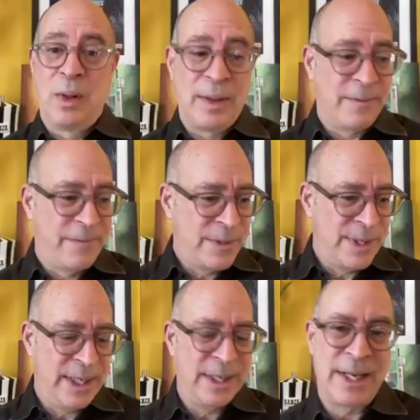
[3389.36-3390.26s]
well, the
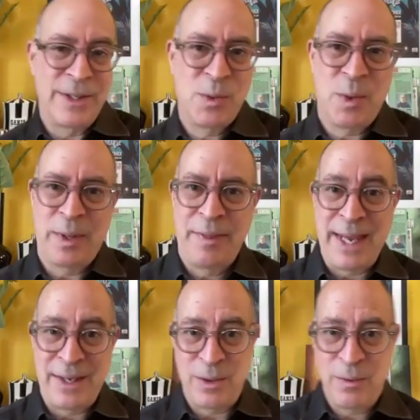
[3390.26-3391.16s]
first thing is I just want to
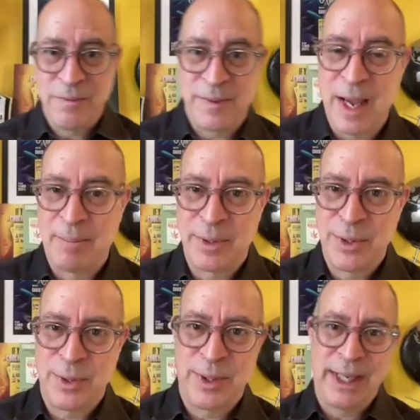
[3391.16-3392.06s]
thank you for the
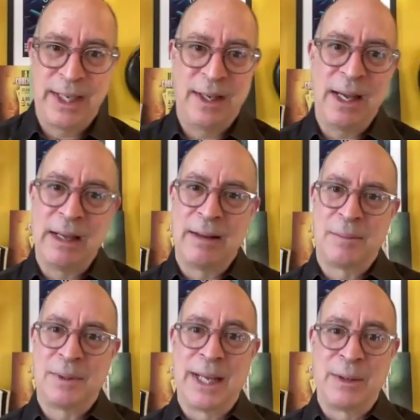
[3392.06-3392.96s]
opportunity,
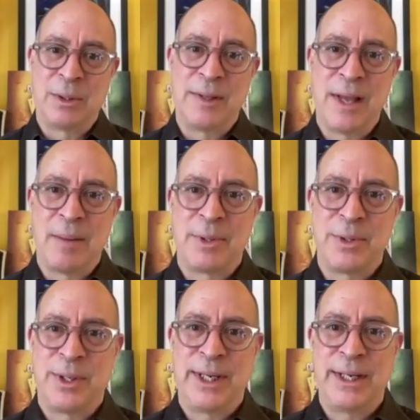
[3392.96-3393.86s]
not only the
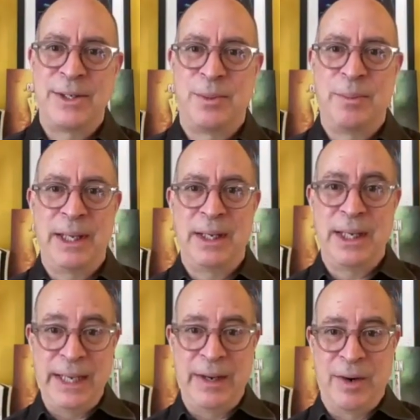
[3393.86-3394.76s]
opportunity to be
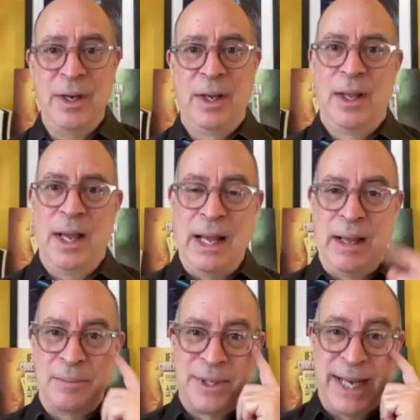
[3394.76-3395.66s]
here
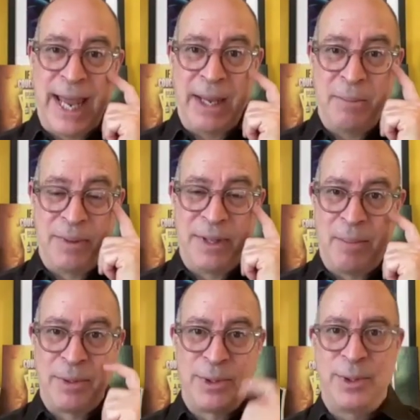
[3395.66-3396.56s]
today, but the
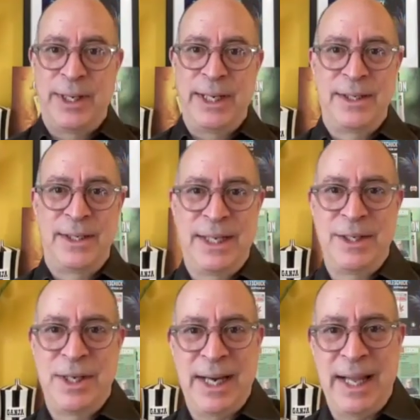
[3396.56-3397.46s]
opportunity to
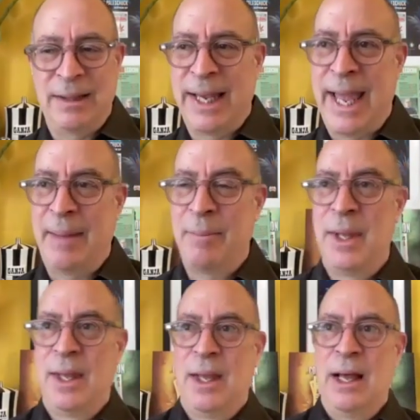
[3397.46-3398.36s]
teach at
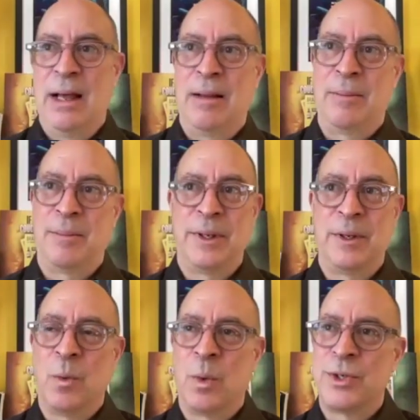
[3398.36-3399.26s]
LIM.
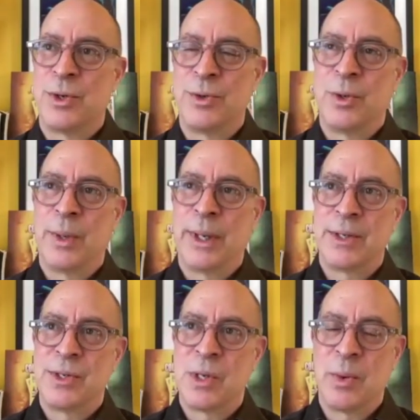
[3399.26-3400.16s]
What you're doing
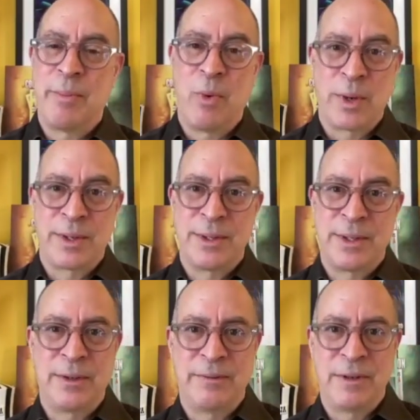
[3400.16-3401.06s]
is so
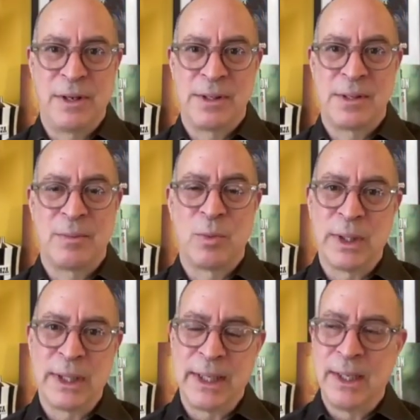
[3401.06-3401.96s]
important, and you've done some
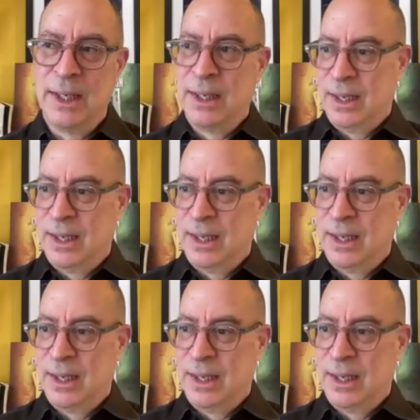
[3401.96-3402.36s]
really